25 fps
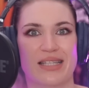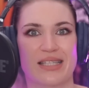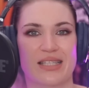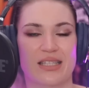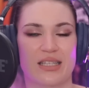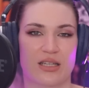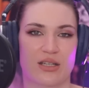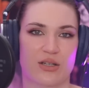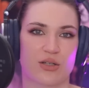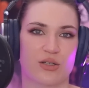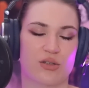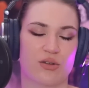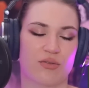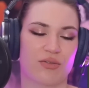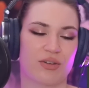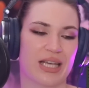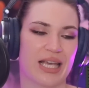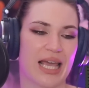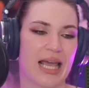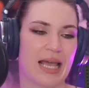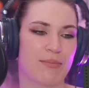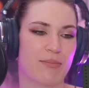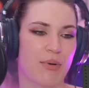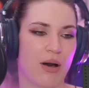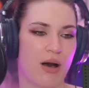singers of the
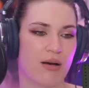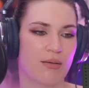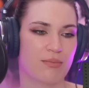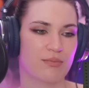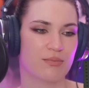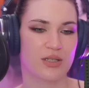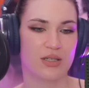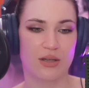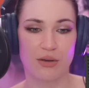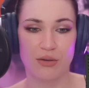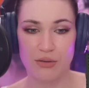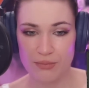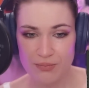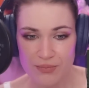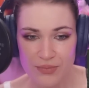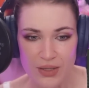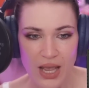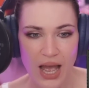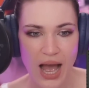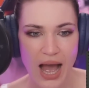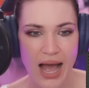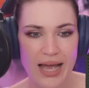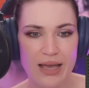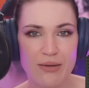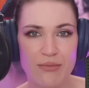K-pop. So
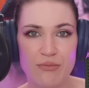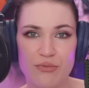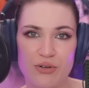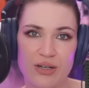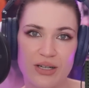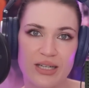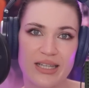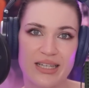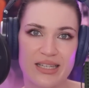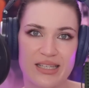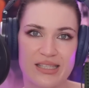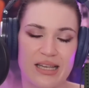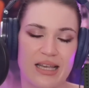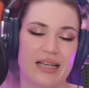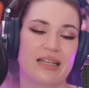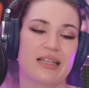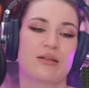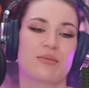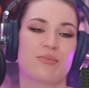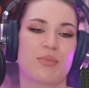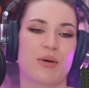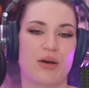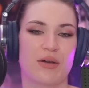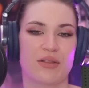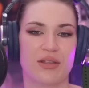I am really excited
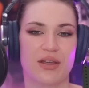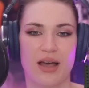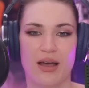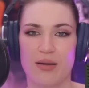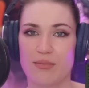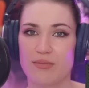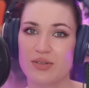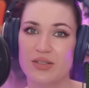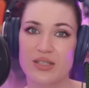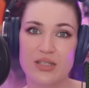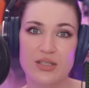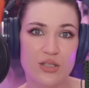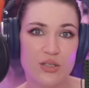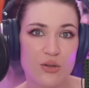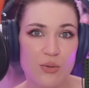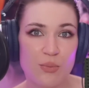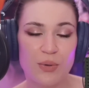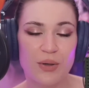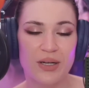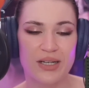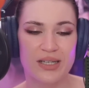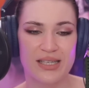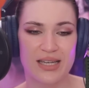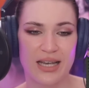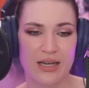about that. I'm super
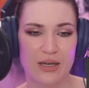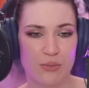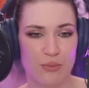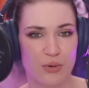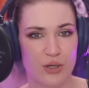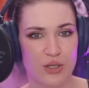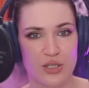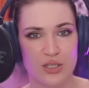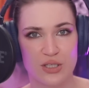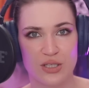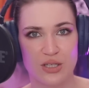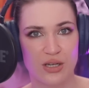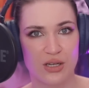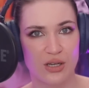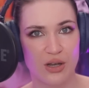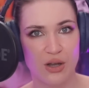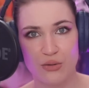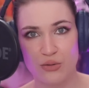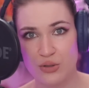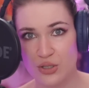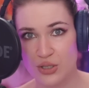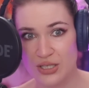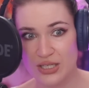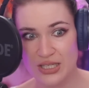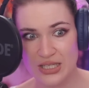excited where she's gonna go.
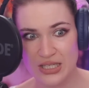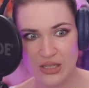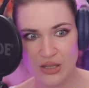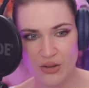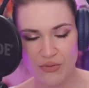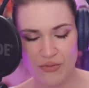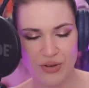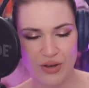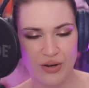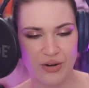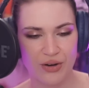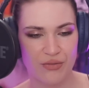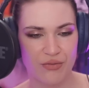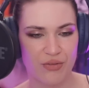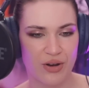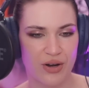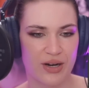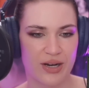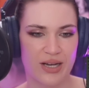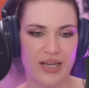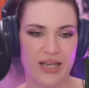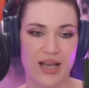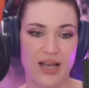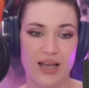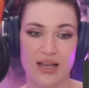She's still very,
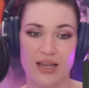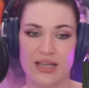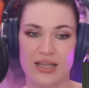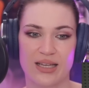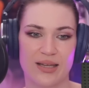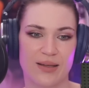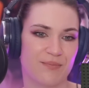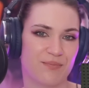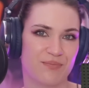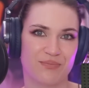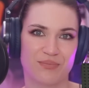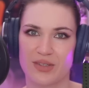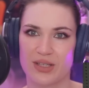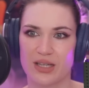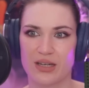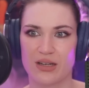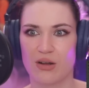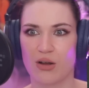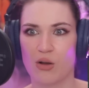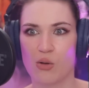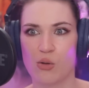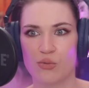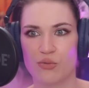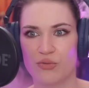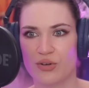very young. And
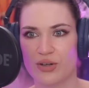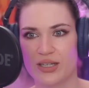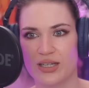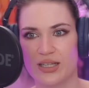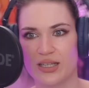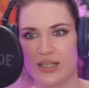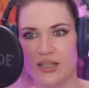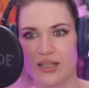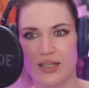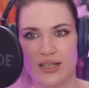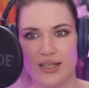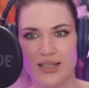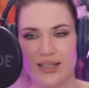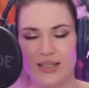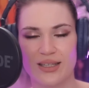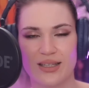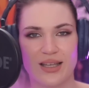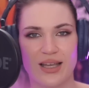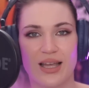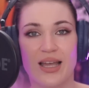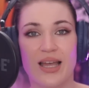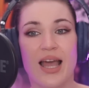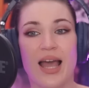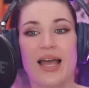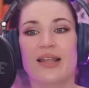already like,
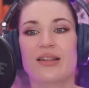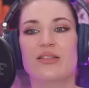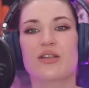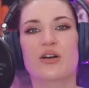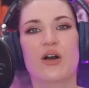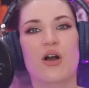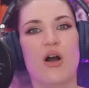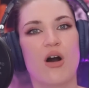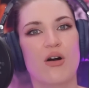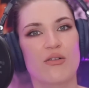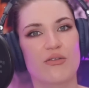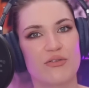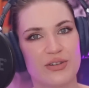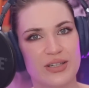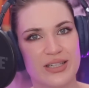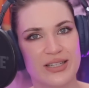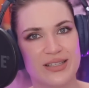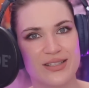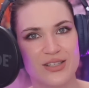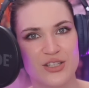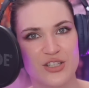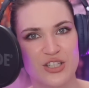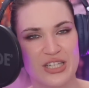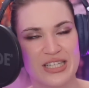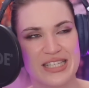and the
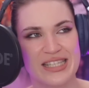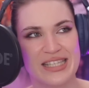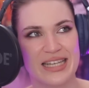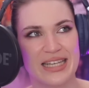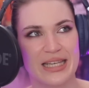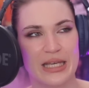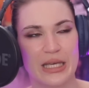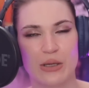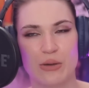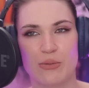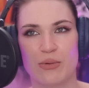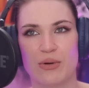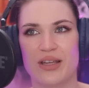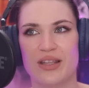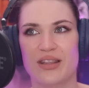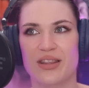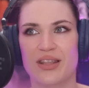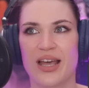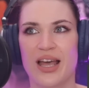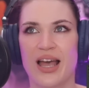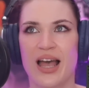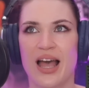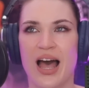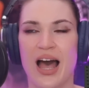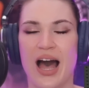confidence she's singing with,
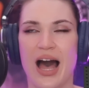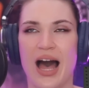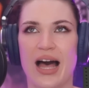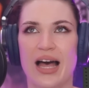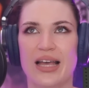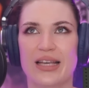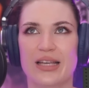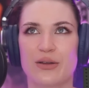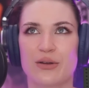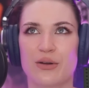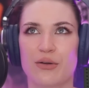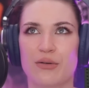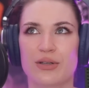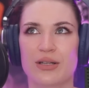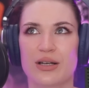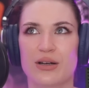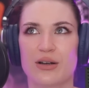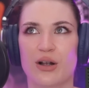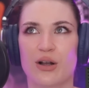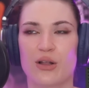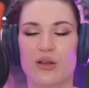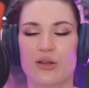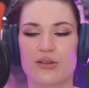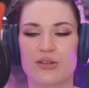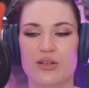you know, there
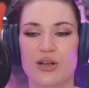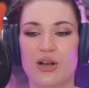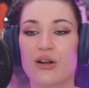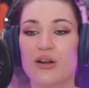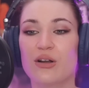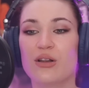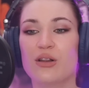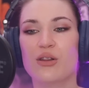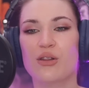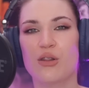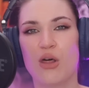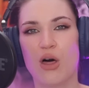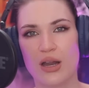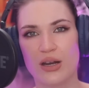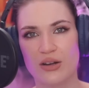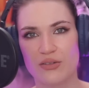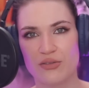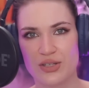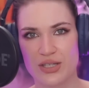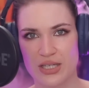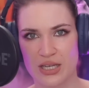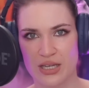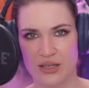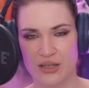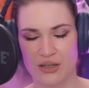are a lot of
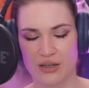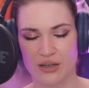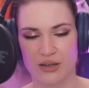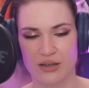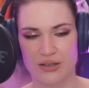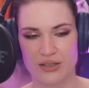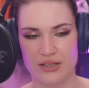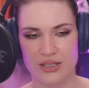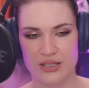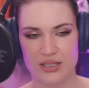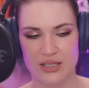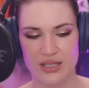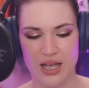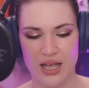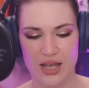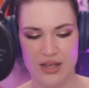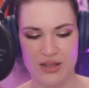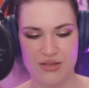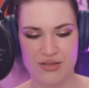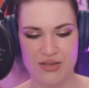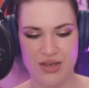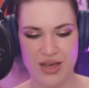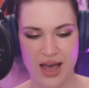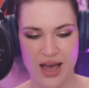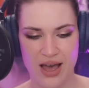singers
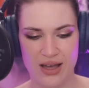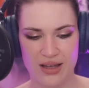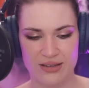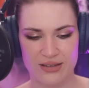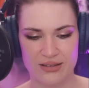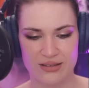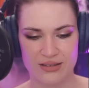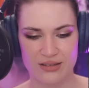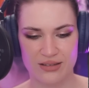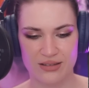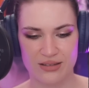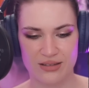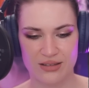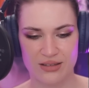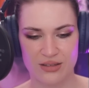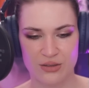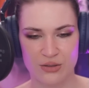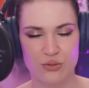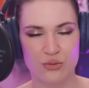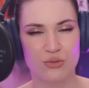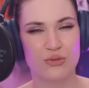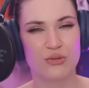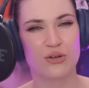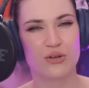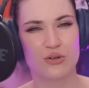that
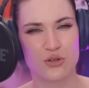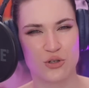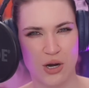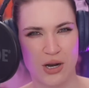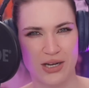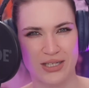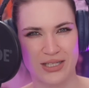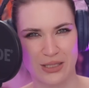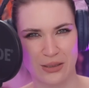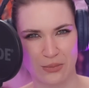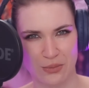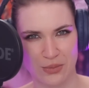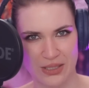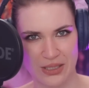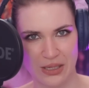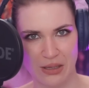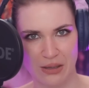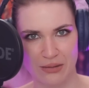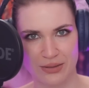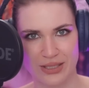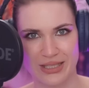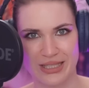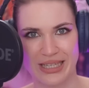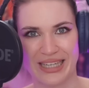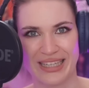do not trust
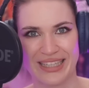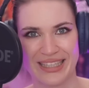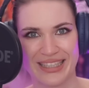themselves